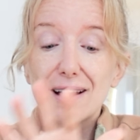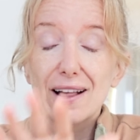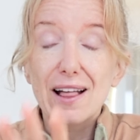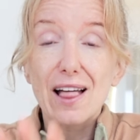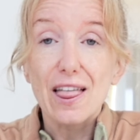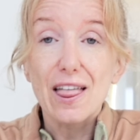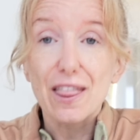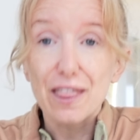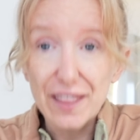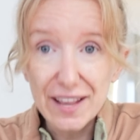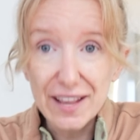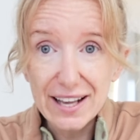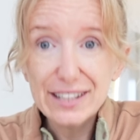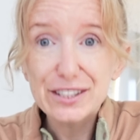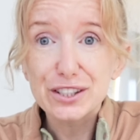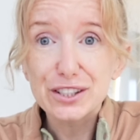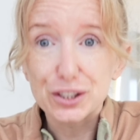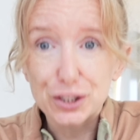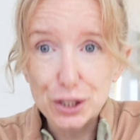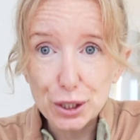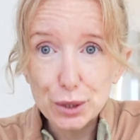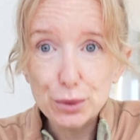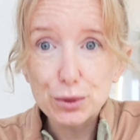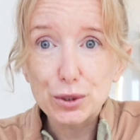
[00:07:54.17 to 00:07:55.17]
These
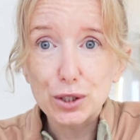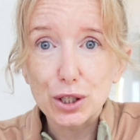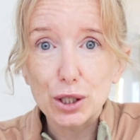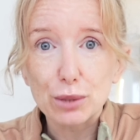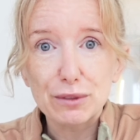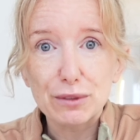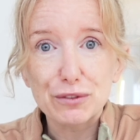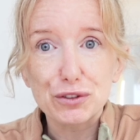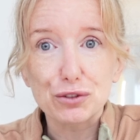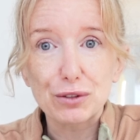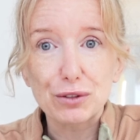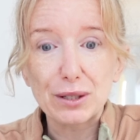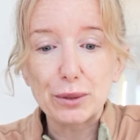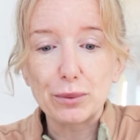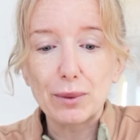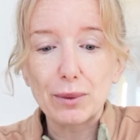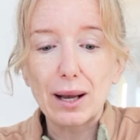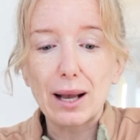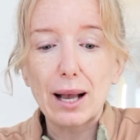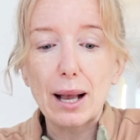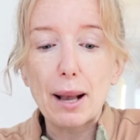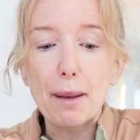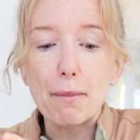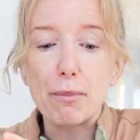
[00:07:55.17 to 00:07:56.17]
do go with
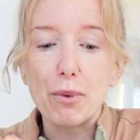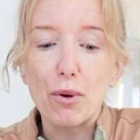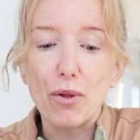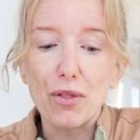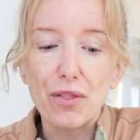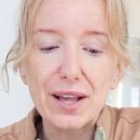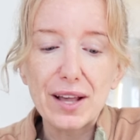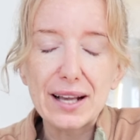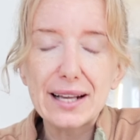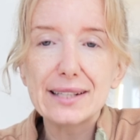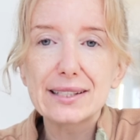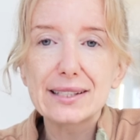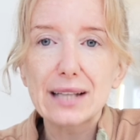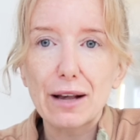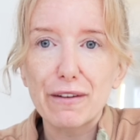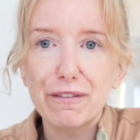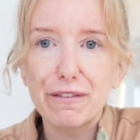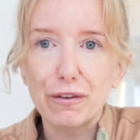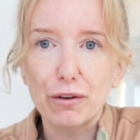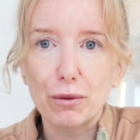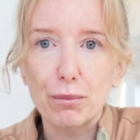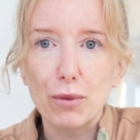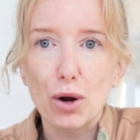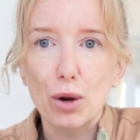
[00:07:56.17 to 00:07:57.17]
streetwear, but these are
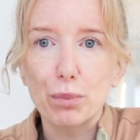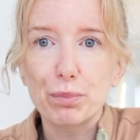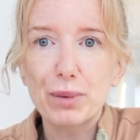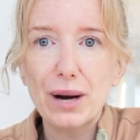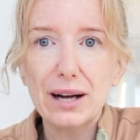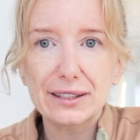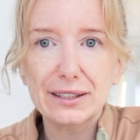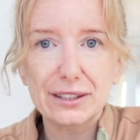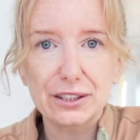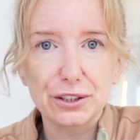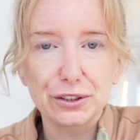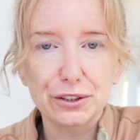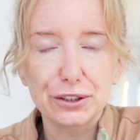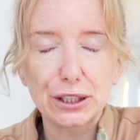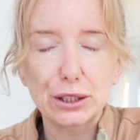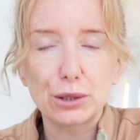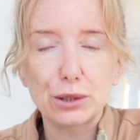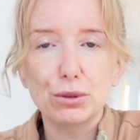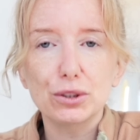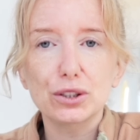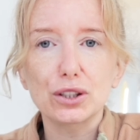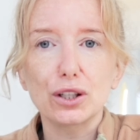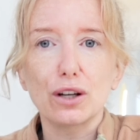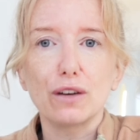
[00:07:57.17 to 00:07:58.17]
for a more practical
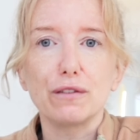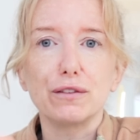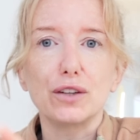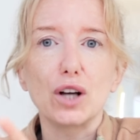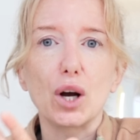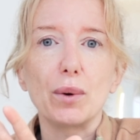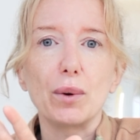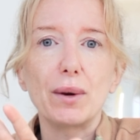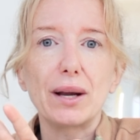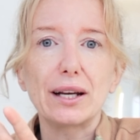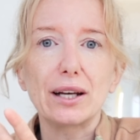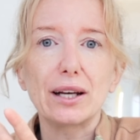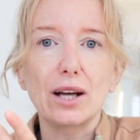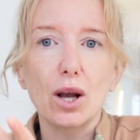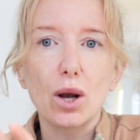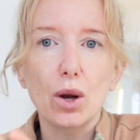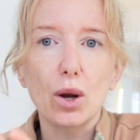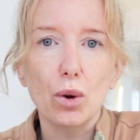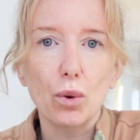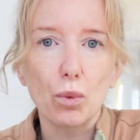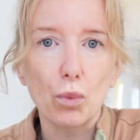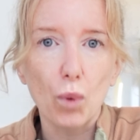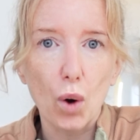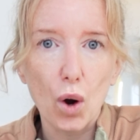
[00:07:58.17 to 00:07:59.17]
use of going
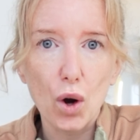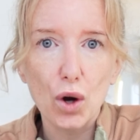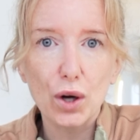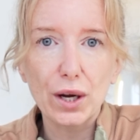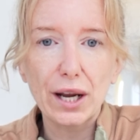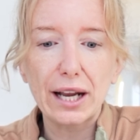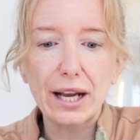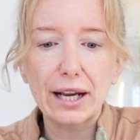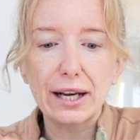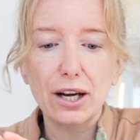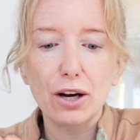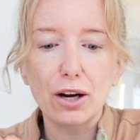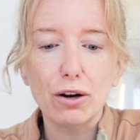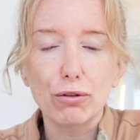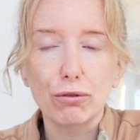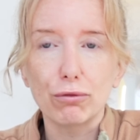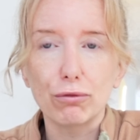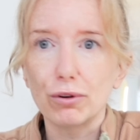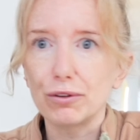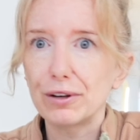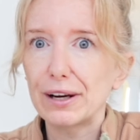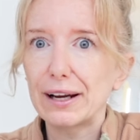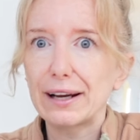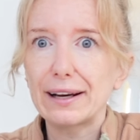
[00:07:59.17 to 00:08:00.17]
walking,
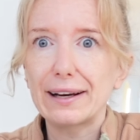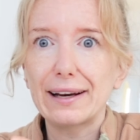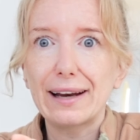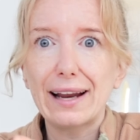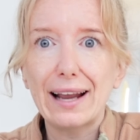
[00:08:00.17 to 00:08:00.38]
running,